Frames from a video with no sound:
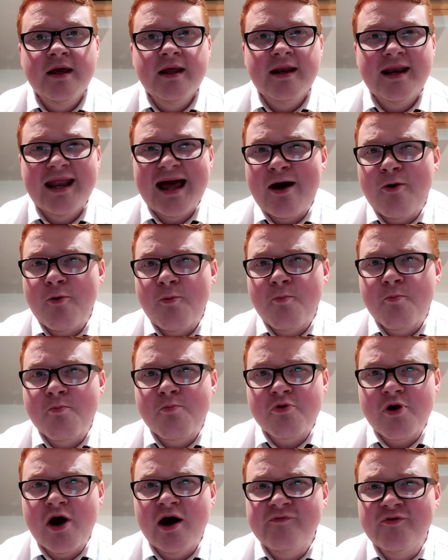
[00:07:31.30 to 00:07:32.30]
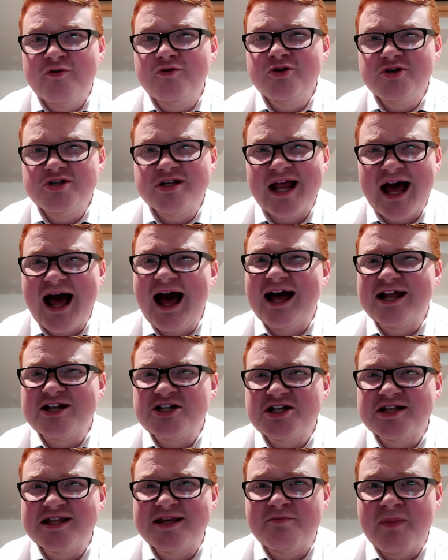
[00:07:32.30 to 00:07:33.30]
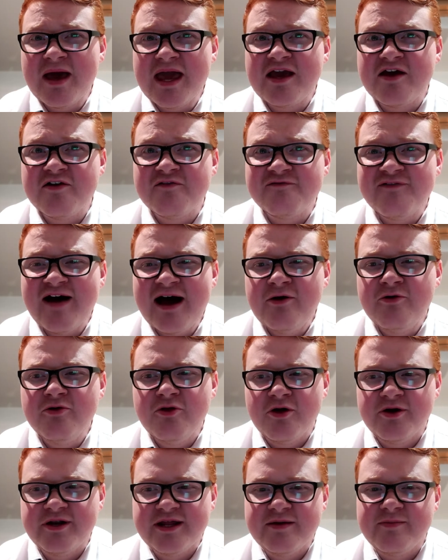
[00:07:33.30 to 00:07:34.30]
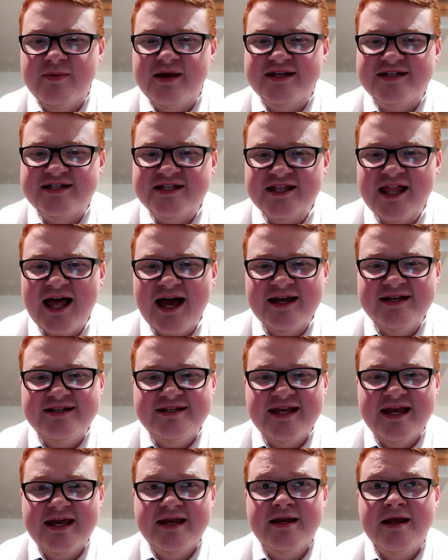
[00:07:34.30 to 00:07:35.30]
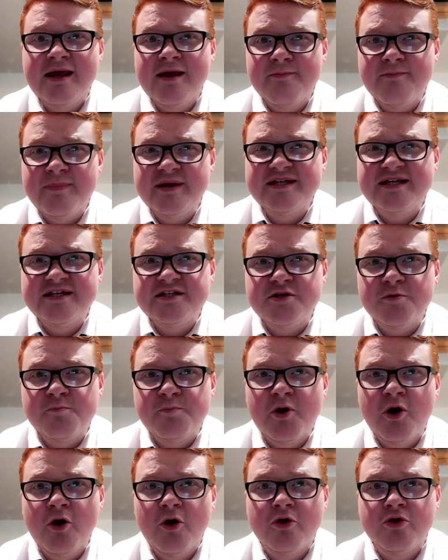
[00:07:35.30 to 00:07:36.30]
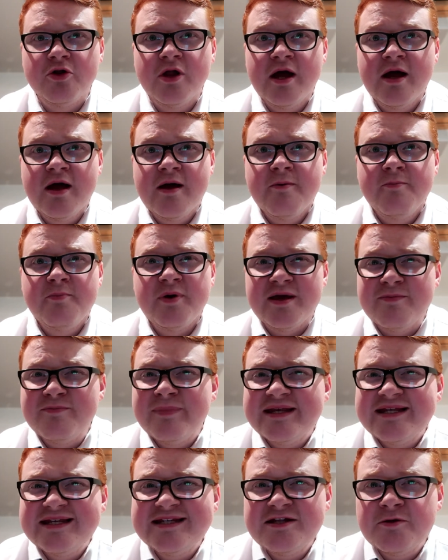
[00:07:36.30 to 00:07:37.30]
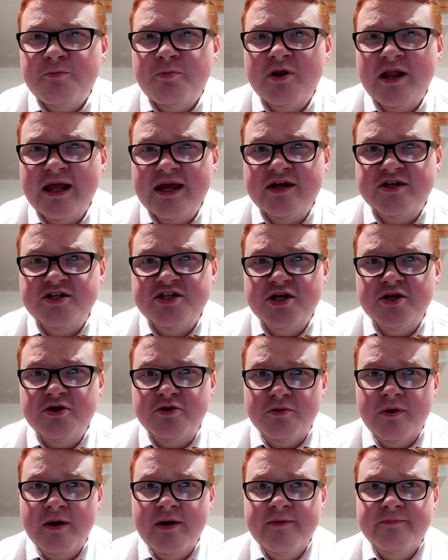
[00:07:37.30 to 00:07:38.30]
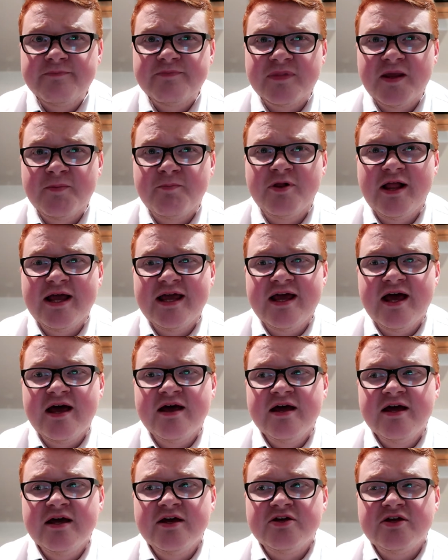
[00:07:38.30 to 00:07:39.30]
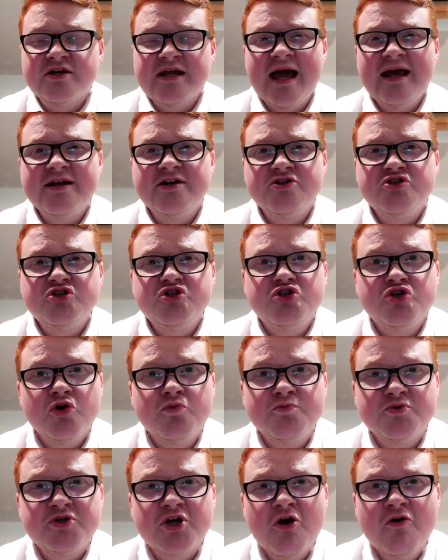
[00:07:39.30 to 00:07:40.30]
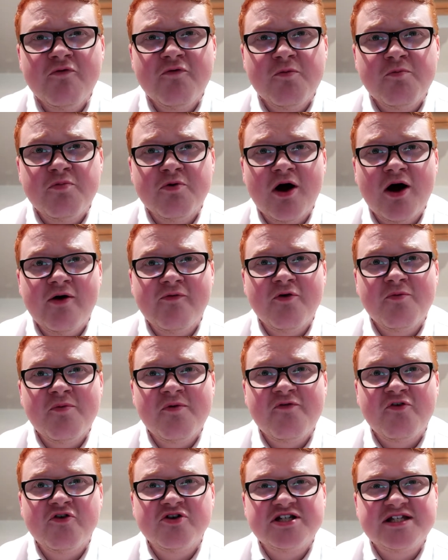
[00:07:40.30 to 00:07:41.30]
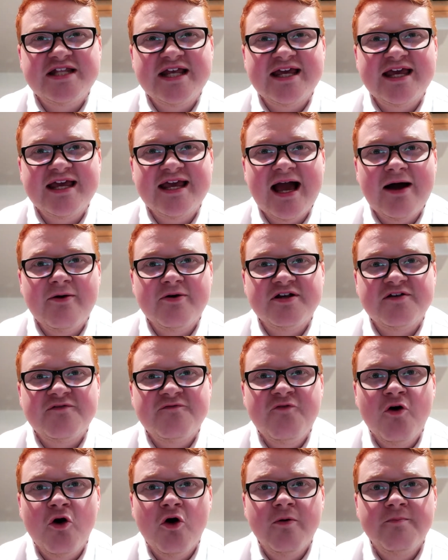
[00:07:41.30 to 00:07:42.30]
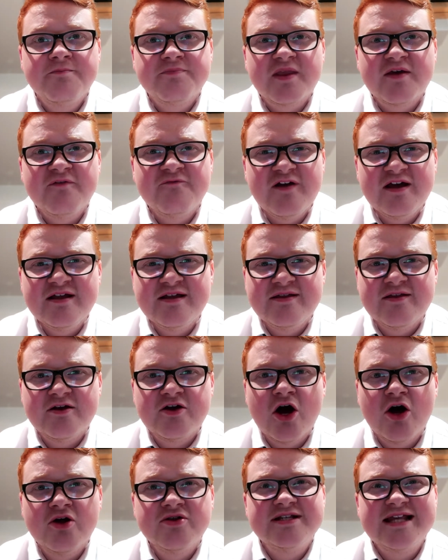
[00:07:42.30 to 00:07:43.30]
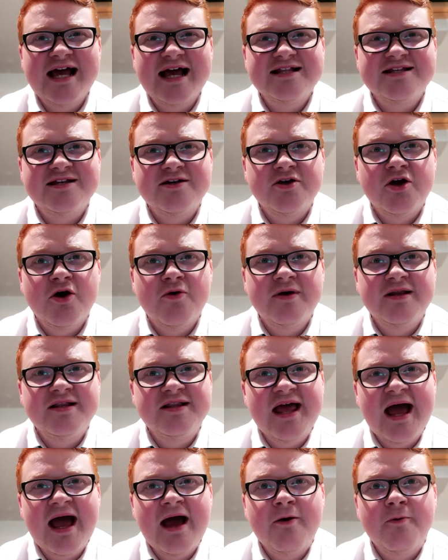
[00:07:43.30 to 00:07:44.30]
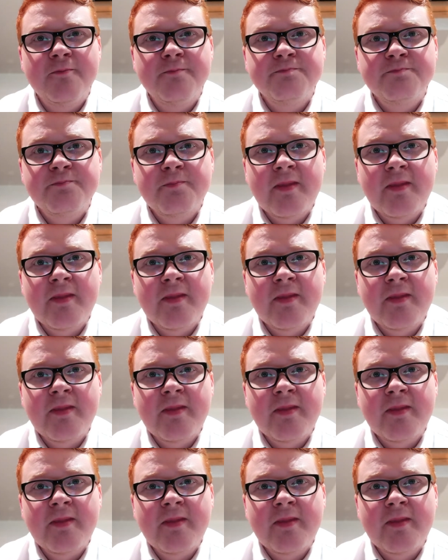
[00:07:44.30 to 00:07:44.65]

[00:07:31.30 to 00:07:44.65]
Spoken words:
Now, Bravo doesn't actually make a foul on him. He slides in, misses the ball, but he misses the player too. The player kind of jumps over Bravo before sticking out his foot, feeling the contact and going down.